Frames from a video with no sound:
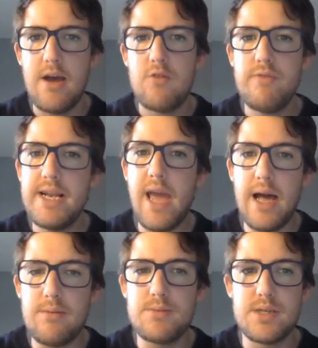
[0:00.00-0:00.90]
really
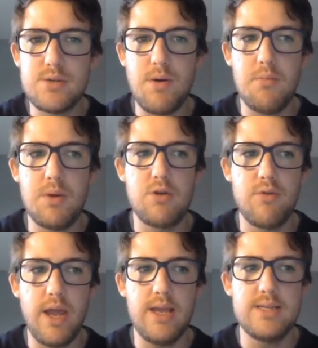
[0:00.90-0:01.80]
helps us when we're
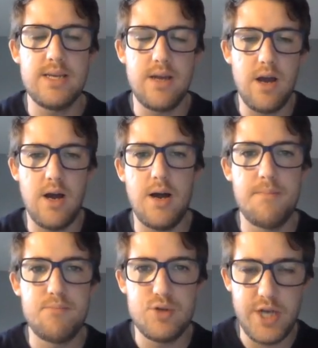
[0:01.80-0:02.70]
creating
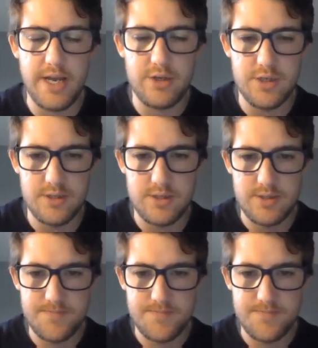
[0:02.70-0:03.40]
our projections.